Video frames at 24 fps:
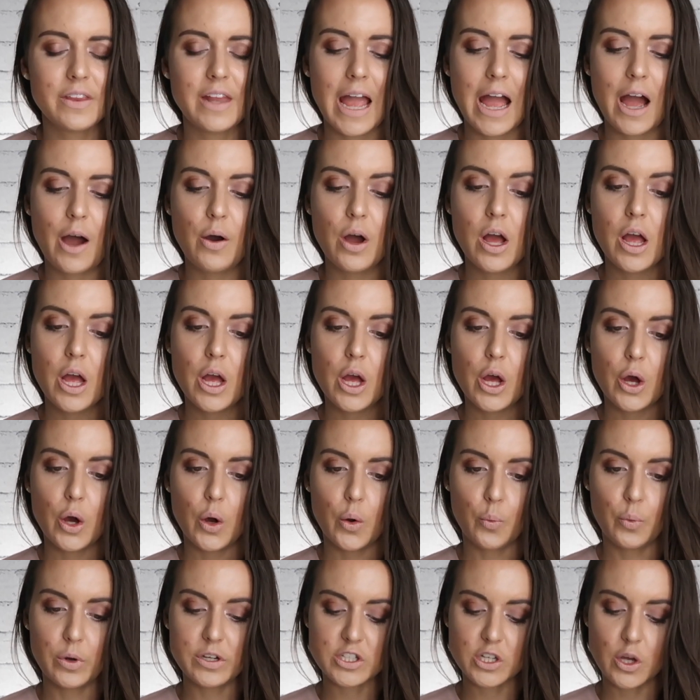Now,
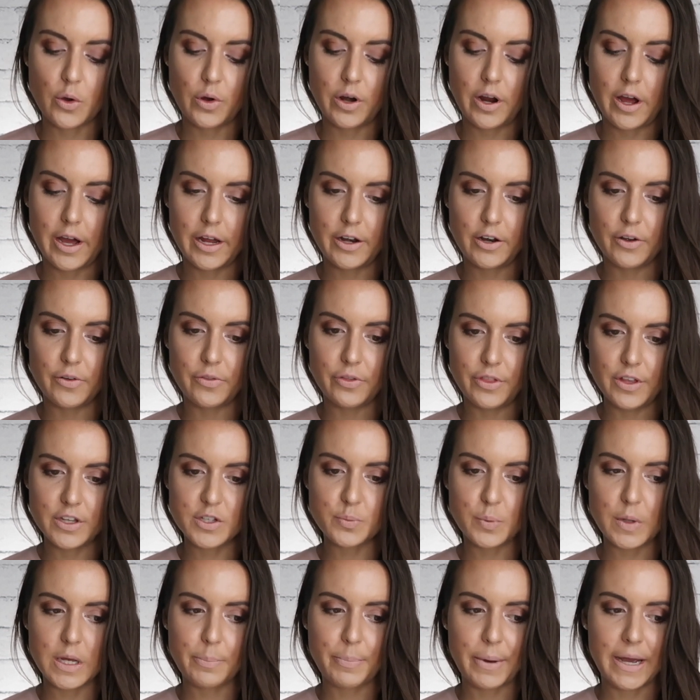what's going on
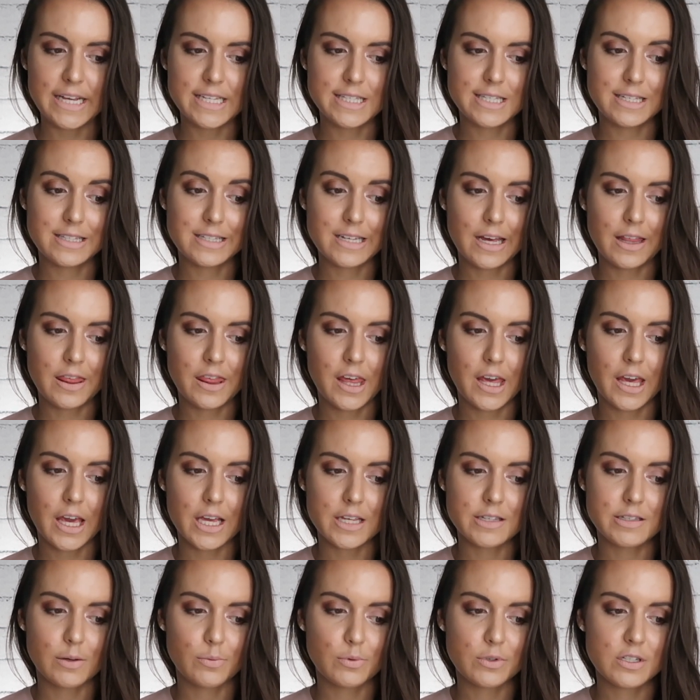this week, Pisces, I think,
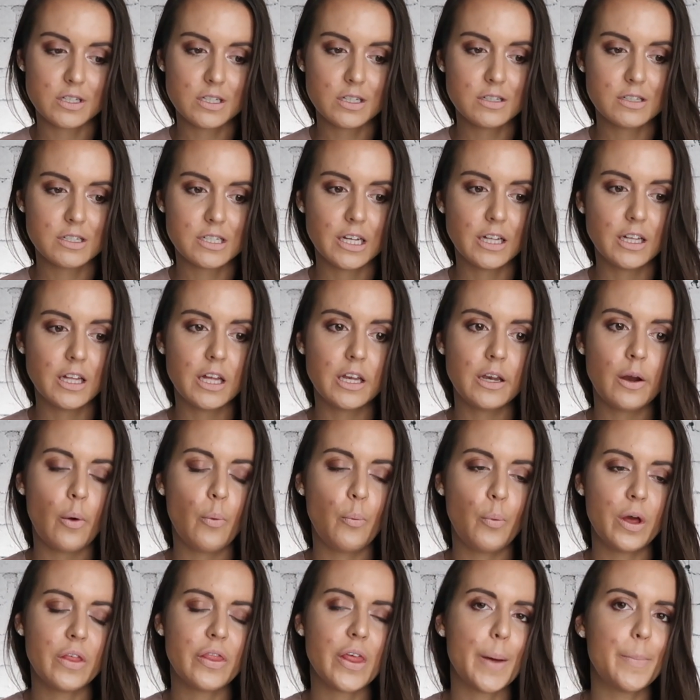is that we're still
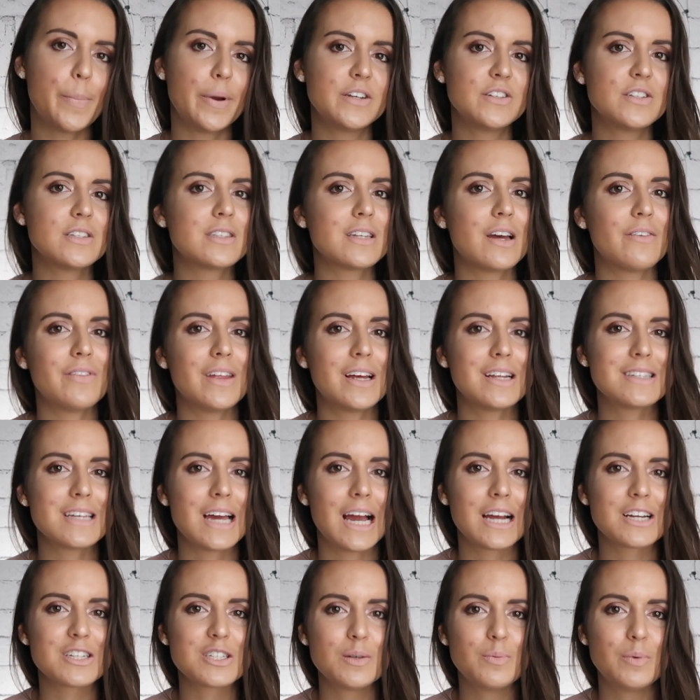dealing with a bunch of stuff that's
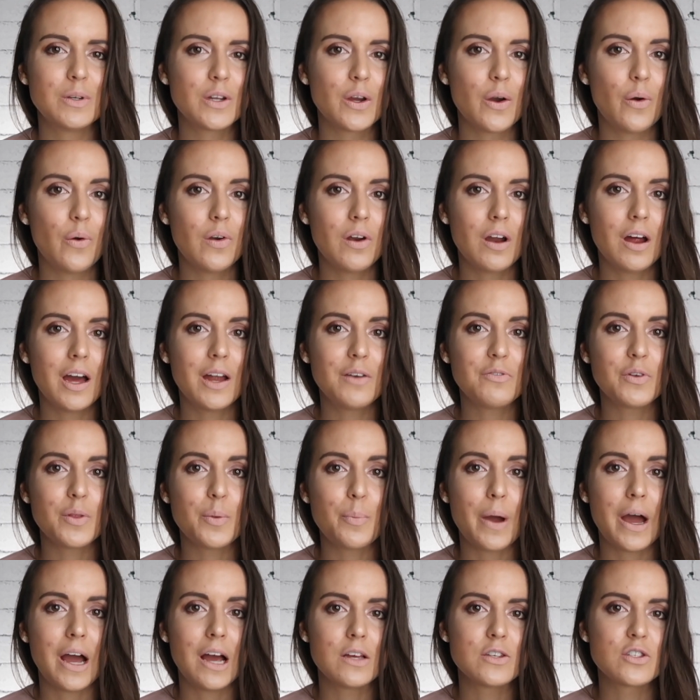actually been going on for
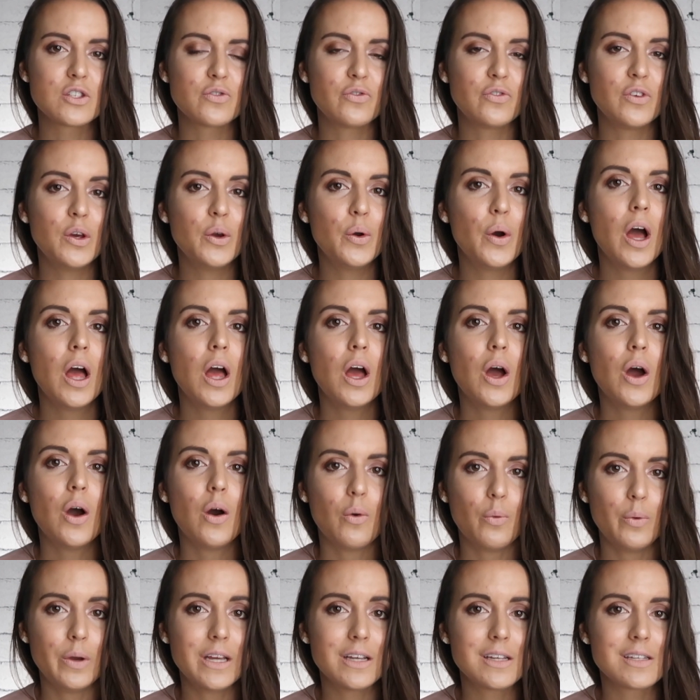the past few
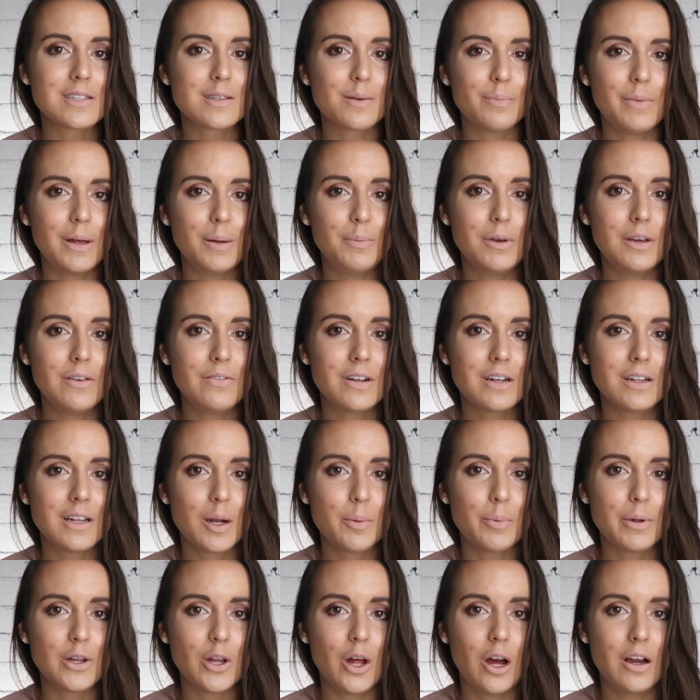weeks, maybe even a
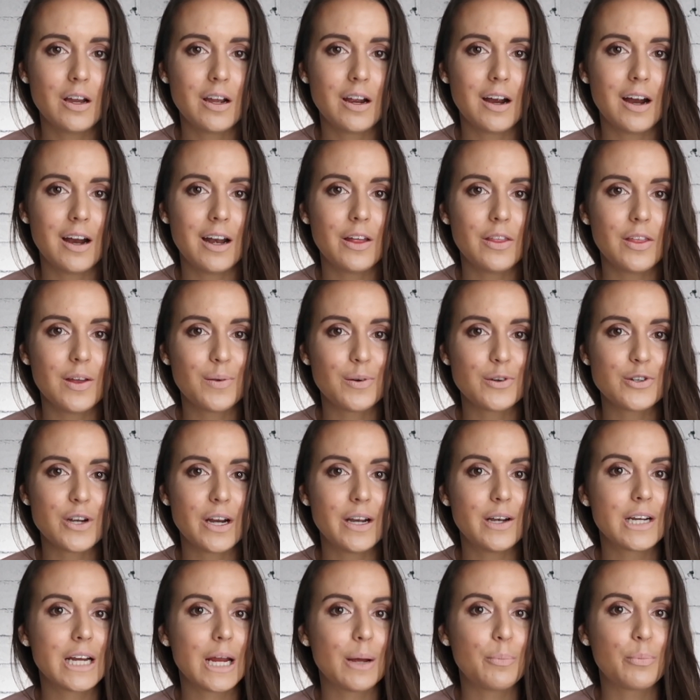little bit longer, and I think we're
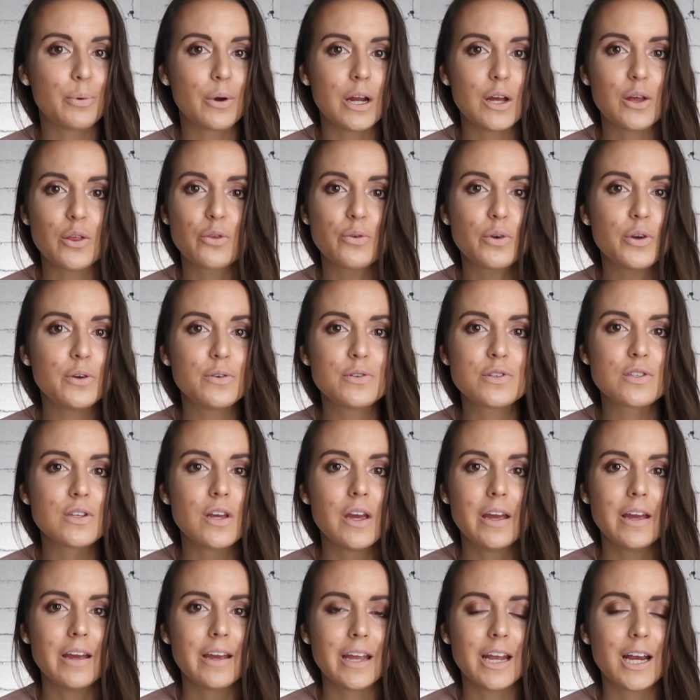trying to get breakthroughs
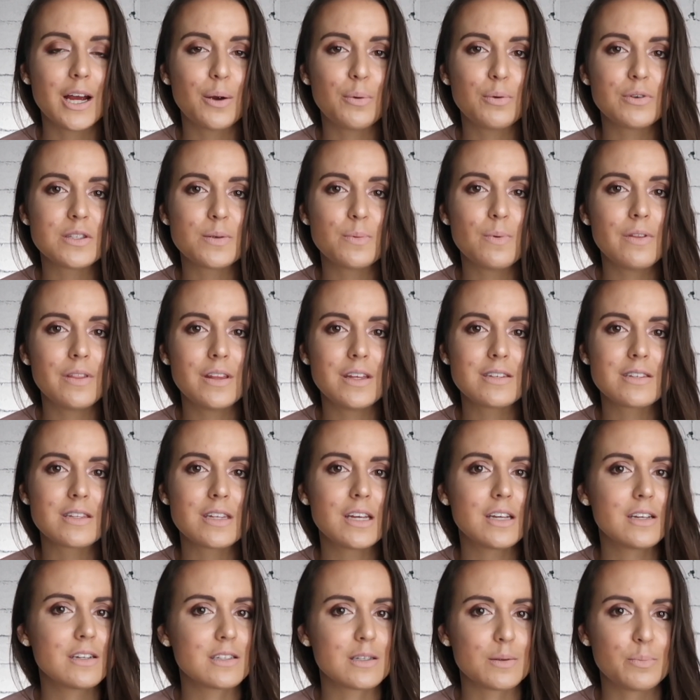here with some of these
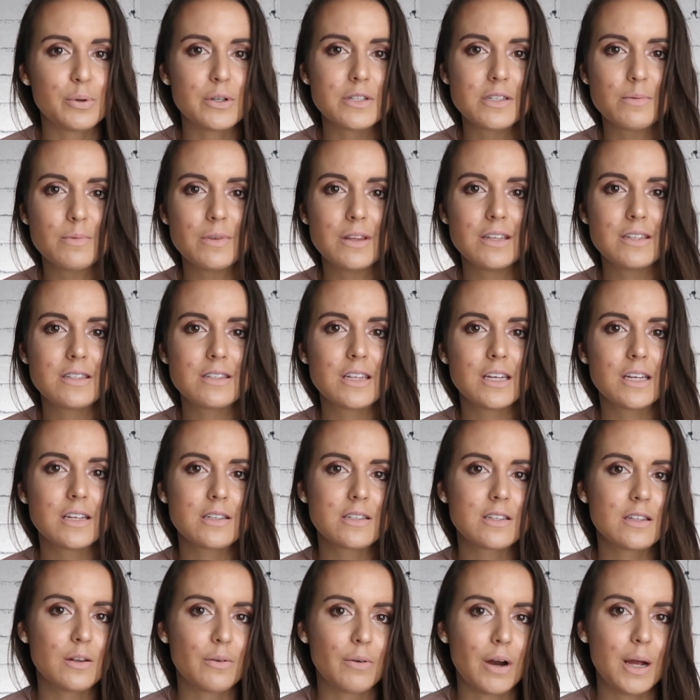things and put some of these
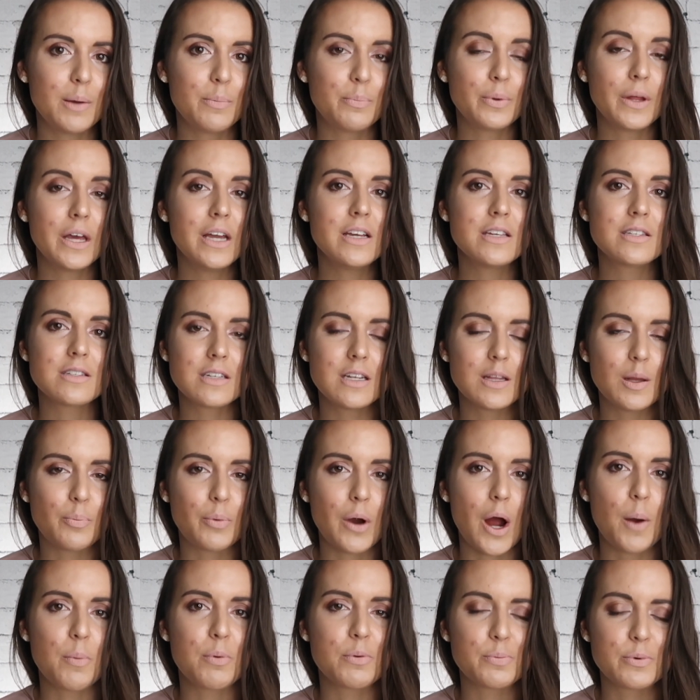things in the right place and in the
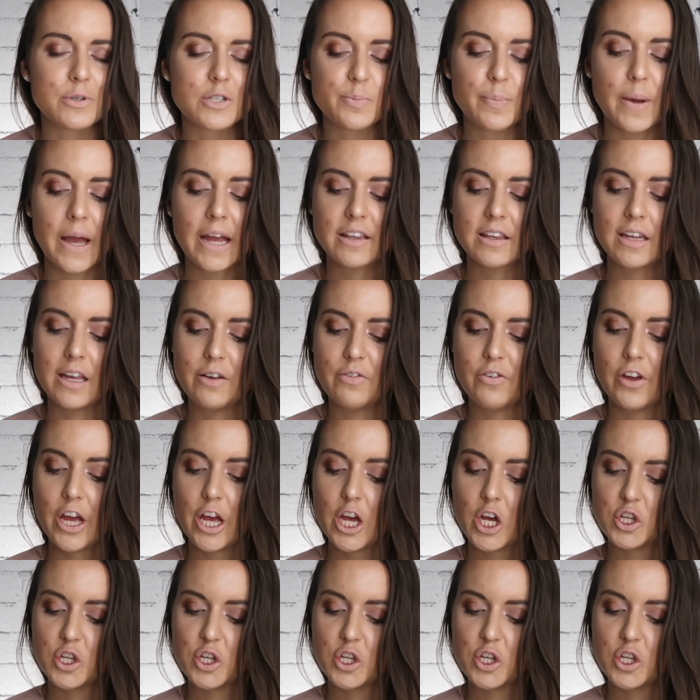proper perspective